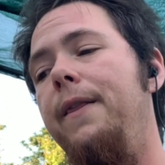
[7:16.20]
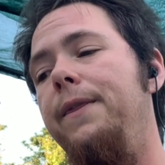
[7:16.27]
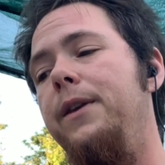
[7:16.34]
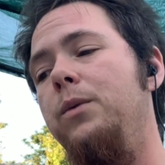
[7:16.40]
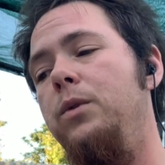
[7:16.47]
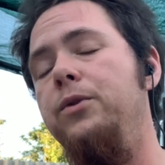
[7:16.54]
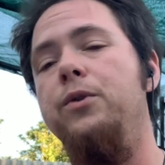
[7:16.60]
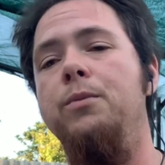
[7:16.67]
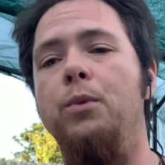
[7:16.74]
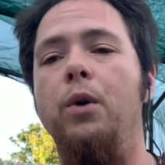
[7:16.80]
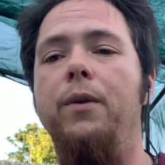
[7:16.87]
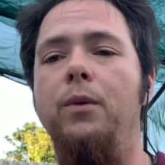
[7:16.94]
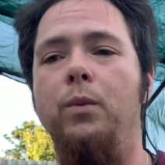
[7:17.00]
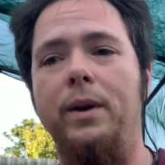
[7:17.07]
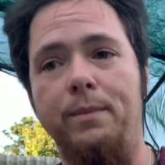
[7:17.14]
that will do more
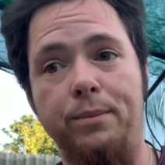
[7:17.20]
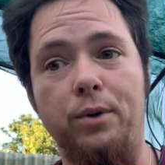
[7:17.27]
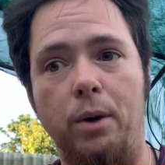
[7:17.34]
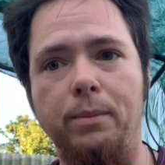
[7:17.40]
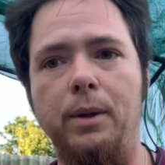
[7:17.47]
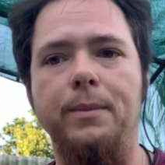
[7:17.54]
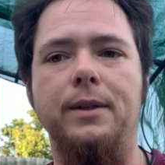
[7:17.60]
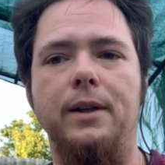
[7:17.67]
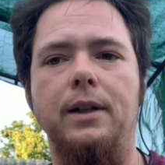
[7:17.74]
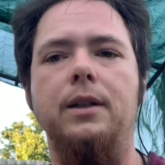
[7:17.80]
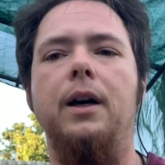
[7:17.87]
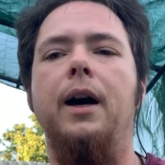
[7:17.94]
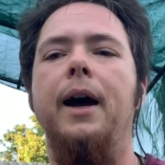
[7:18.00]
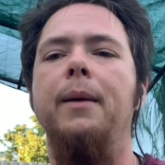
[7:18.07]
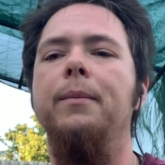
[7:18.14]
than one problems at a
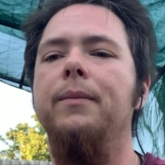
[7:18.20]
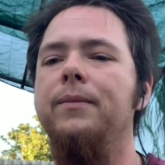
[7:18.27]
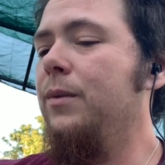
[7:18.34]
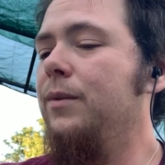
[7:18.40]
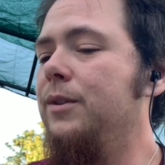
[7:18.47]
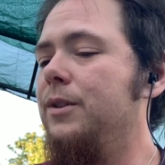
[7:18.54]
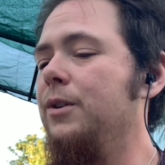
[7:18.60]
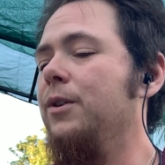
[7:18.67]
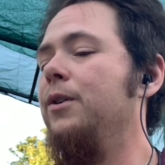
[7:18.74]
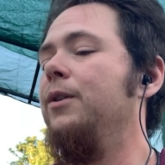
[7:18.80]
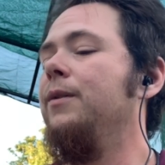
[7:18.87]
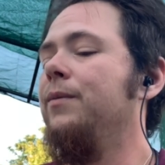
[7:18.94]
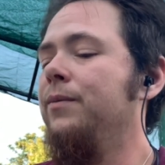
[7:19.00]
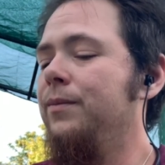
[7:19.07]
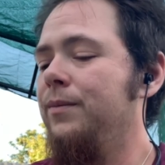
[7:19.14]
time. So
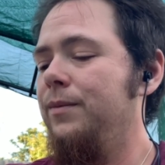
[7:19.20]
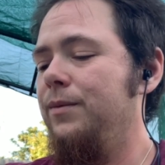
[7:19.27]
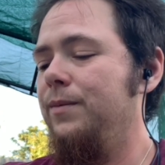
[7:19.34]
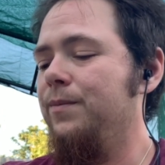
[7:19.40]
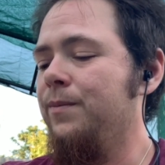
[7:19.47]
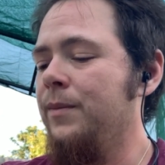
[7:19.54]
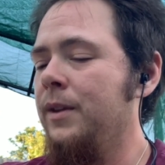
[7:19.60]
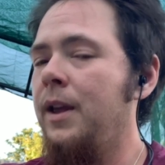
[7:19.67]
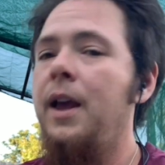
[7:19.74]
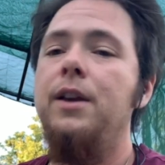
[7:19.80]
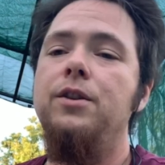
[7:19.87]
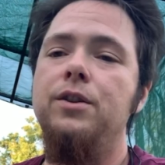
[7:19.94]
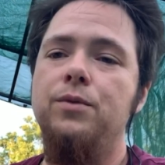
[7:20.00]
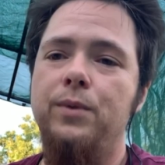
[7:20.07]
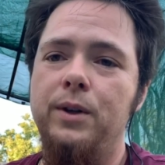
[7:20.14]

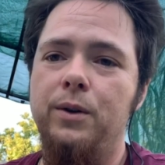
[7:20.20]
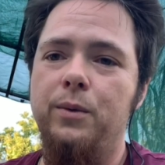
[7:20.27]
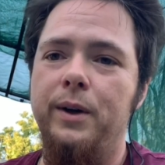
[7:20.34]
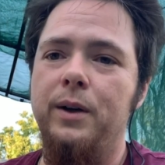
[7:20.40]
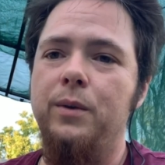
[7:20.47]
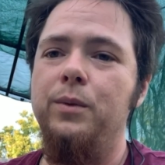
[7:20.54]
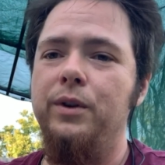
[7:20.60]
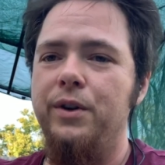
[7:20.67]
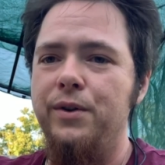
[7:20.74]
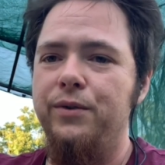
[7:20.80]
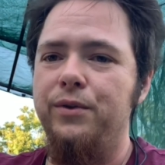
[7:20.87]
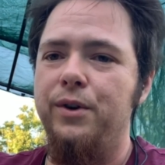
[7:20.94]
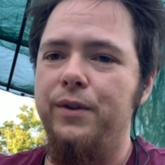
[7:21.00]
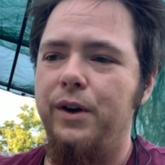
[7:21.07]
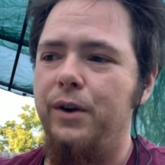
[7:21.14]
just real quick, we'll go
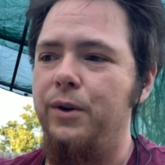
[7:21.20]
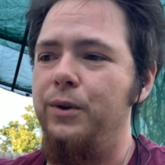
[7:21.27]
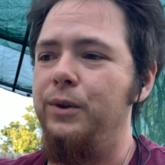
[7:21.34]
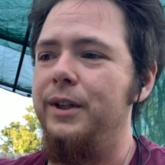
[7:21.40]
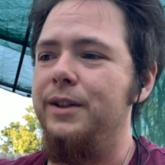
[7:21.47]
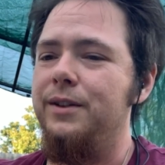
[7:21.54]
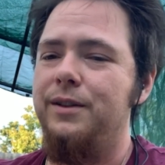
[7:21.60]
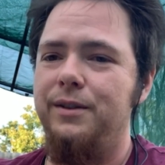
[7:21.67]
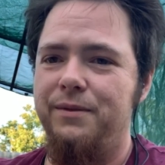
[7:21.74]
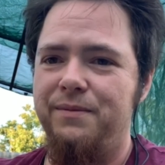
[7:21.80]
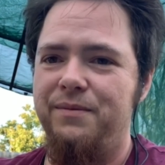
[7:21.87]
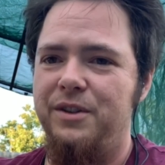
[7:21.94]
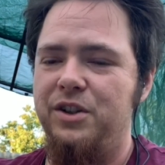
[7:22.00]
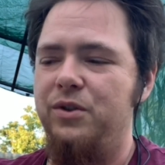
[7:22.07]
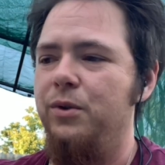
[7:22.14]
through the whole list of
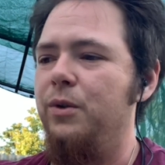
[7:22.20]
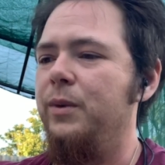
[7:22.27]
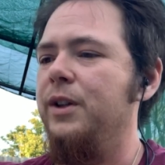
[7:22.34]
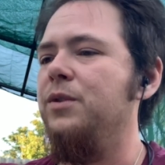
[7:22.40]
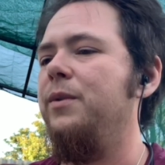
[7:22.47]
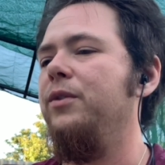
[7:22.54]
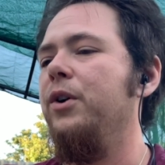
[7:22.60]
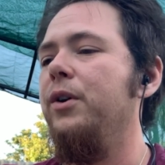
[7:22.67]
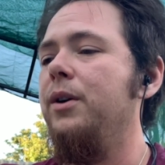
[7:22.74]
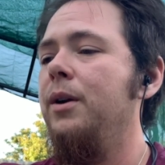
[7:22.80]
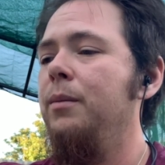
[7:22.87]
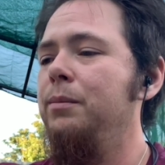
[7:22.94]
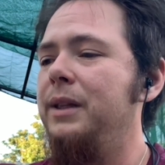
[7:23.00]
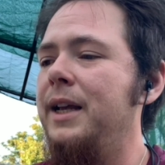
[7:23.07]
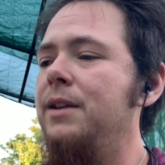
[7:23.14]
the short ones. We've got
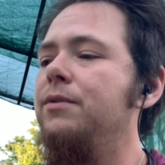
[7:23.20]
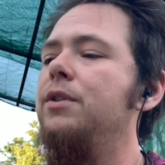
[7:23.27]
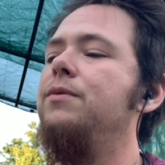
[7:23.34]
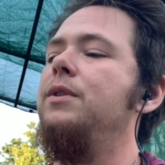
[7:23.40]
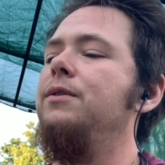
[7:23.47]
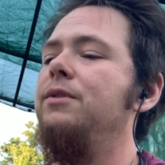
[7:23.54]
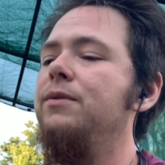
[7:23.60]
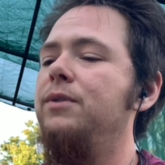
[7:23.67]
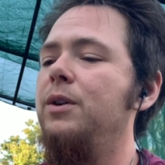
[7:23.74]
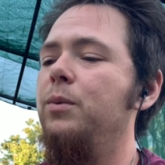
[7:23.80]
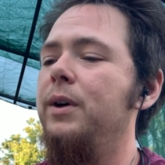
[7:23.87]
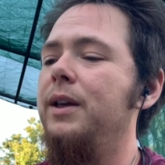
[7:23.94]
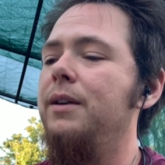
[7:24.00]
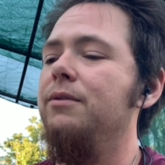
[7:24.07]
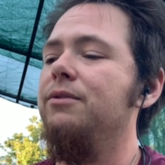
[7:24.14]
plain 50-50
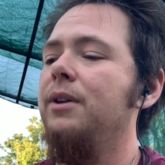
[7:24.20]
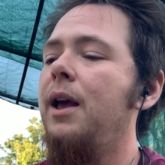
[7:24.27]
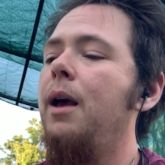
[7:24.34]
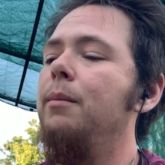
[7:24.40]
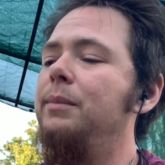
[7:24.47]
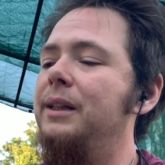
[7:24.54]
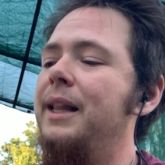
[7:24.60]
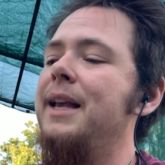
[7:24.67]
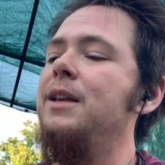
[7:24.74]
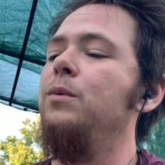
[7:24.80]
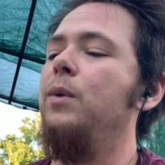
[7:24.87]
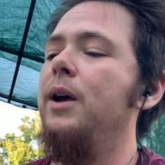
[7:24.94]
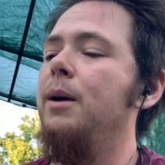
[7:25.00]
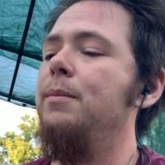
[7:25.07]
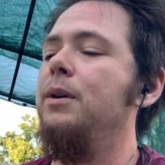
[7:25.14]
weave, plain
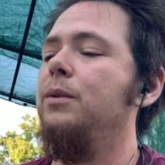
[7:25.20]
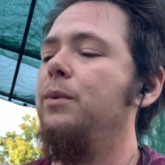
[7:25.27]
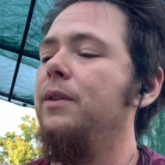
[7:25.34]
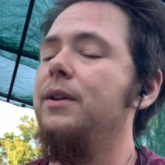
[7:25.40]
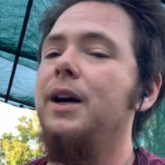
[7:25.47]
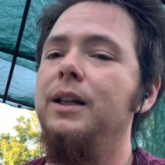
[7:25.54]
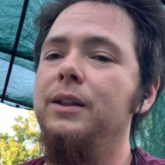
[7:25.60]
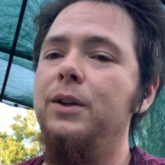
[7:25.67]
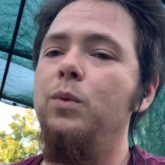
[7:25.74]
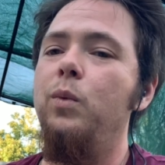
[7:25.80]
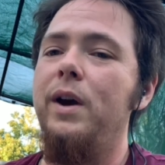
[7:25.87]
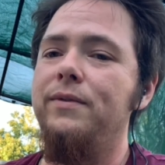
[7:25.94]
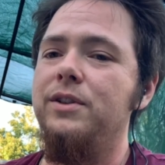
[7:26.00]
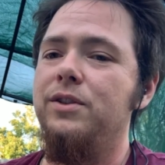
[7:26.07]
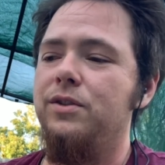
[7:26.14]
web with coloured
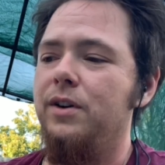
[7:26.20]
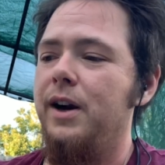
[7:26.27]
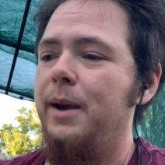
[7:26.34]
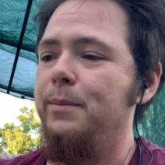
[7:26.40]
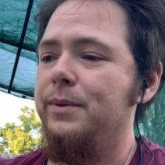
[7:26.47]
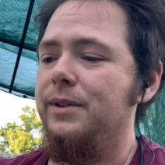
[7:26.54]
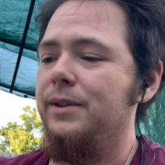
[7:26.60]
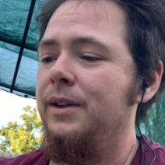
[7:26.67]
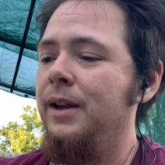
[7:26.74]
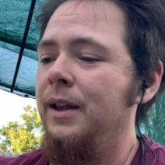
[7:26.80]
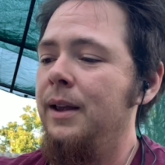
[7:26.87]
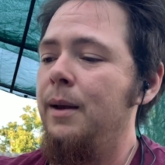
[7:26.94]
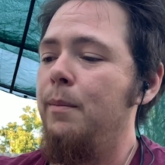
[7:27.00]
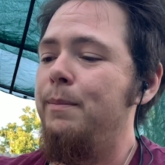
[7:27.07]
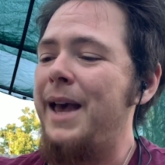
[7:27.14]
weft stripes,
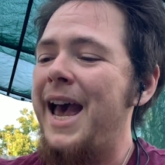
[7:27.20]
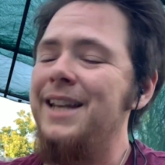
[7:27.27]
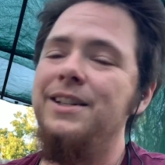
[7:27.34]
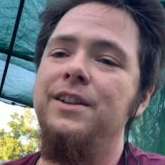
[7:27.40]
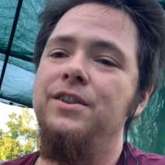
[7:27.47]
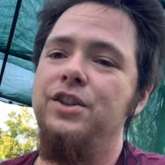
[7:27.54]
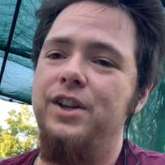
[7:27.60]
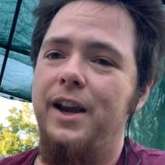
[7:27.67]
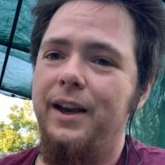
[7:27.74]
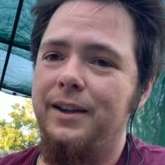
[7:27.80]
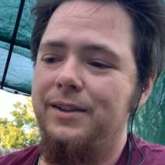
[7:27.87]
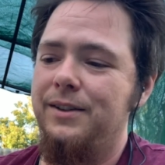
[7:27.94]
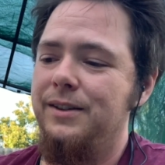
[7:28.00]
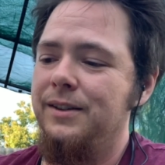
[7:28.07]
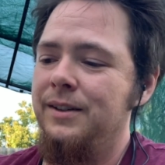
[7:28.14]
pattern
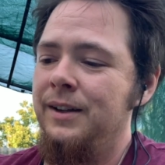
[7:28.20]
checks,